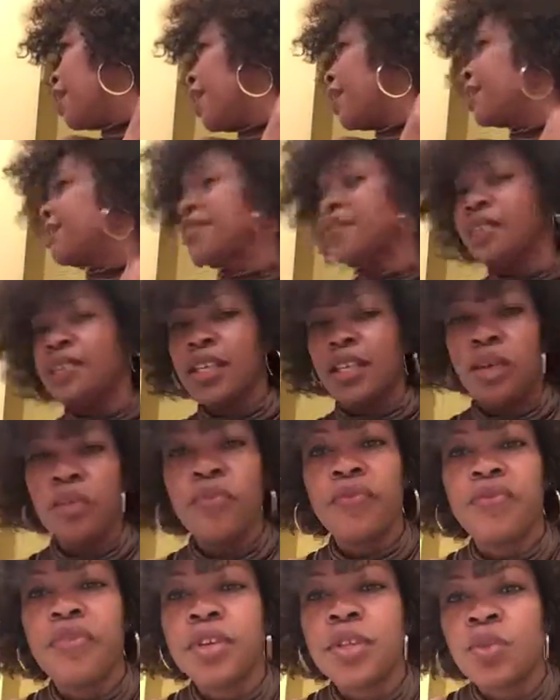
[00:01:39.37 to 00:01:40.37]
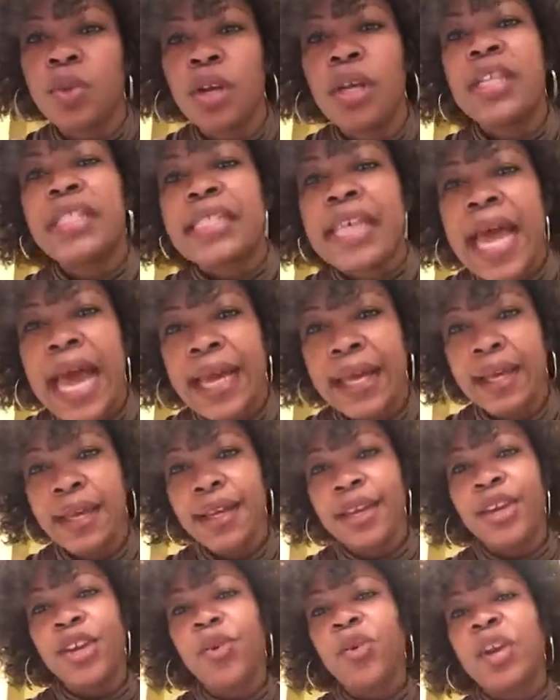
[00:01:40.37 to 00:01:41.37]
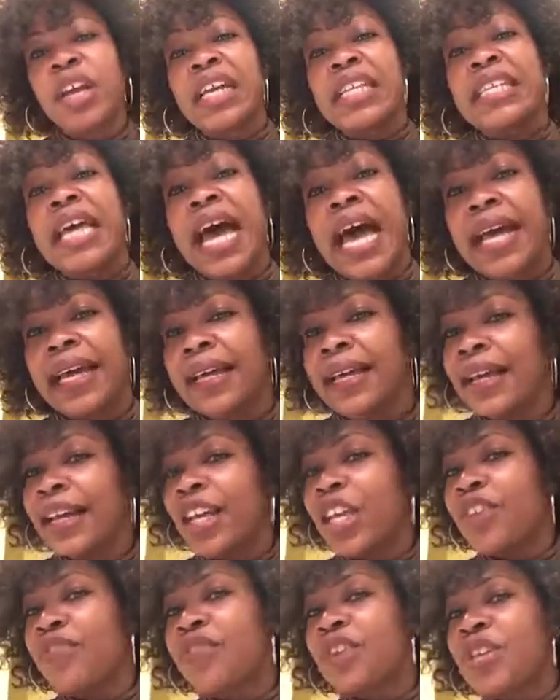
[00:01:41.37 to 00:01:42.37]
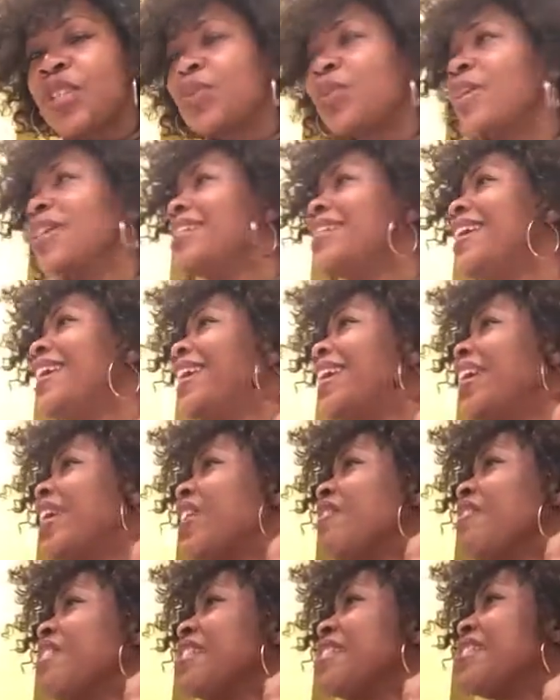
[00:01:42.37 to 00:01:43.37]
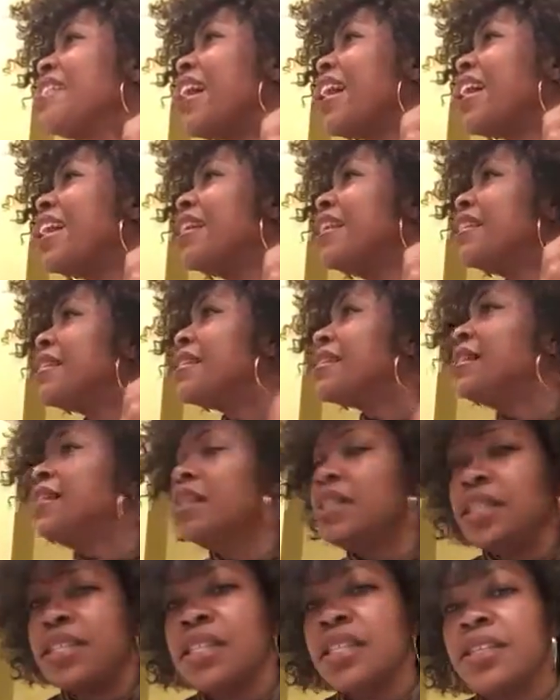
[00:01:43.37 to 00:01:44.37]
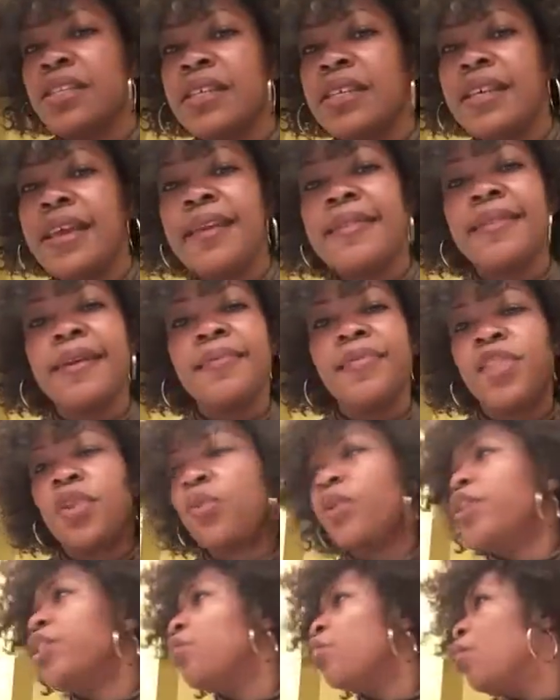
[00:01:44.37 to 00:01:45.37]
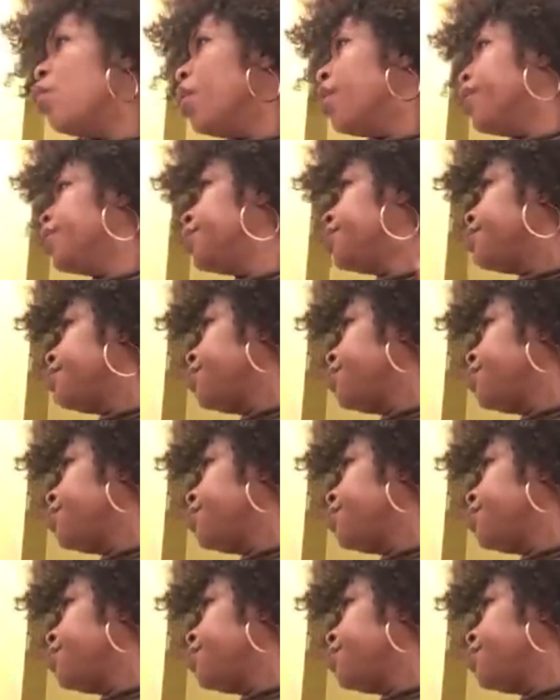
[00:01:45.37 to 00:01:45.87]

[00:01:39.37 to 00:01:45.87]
I was gonna say you first want to attack. You don't want to attack. You first want to take care of the sides to get them the way you want.